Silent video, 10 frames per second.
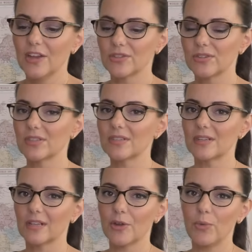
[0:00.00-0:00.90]
So it does
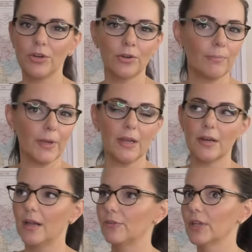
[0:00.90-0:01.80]
it like when you're in bed.
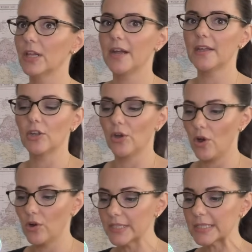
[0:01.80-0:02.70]
I really like it.
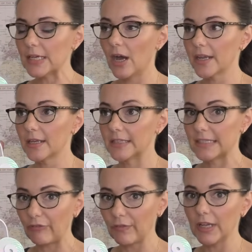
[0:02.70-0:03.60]
Honestly, I can
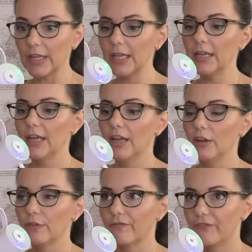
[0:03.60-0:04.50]
definitely
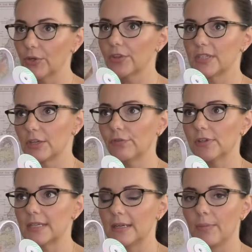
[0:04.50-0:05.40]
feel the
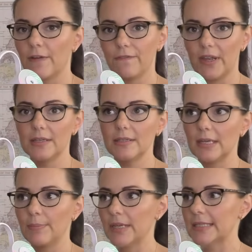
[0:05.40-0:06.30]
difference in my face and
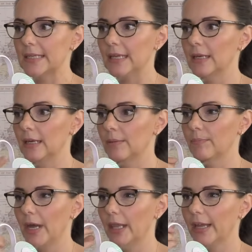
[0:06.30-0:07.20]
in my skin and in
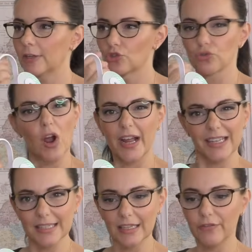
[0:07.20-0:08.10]
my like
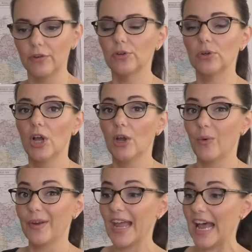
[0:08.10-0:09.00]
dryness level.
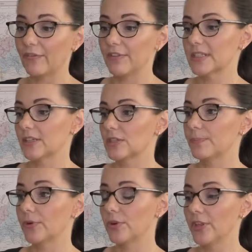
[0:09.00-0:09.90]
When I have this, I just
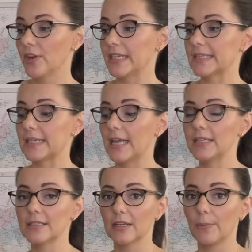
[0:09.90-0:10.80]
put it on the
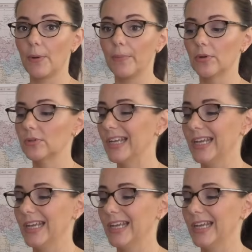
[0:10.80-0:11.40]
nightstand and I pop it on.